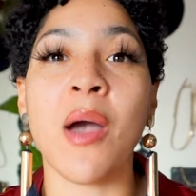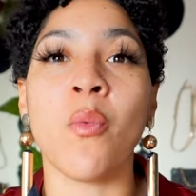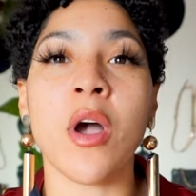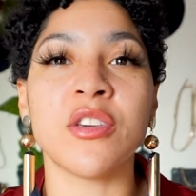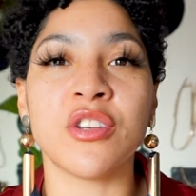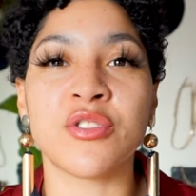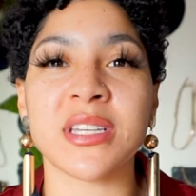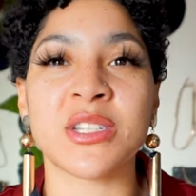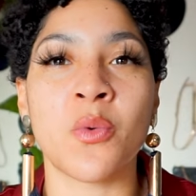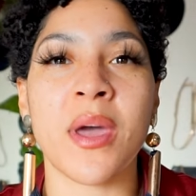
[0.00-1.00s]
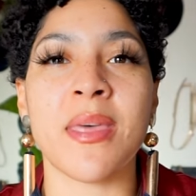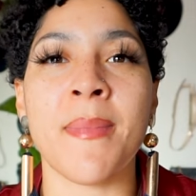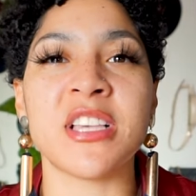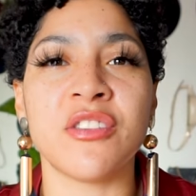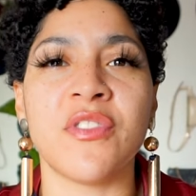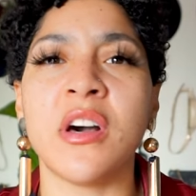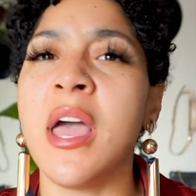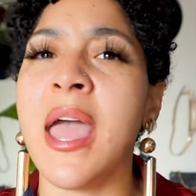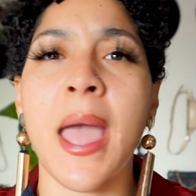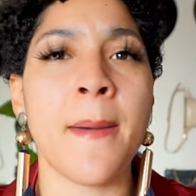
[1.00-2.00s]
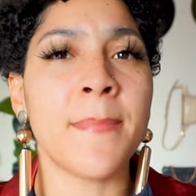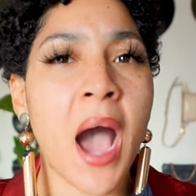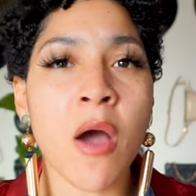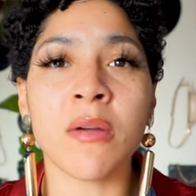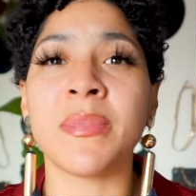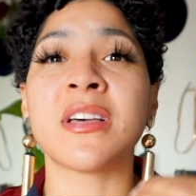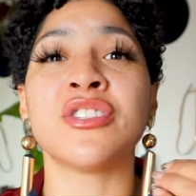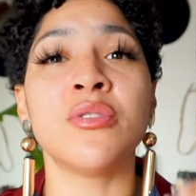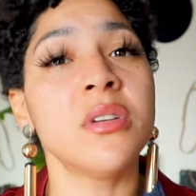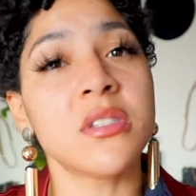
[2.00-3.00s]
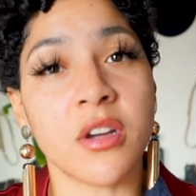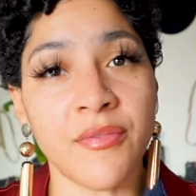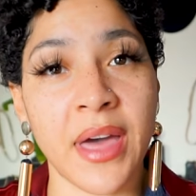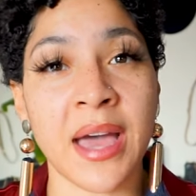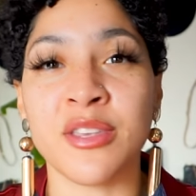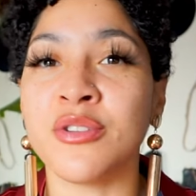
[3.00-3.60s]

I want you to dress in a way that makes you feel empowered, because you deserve that.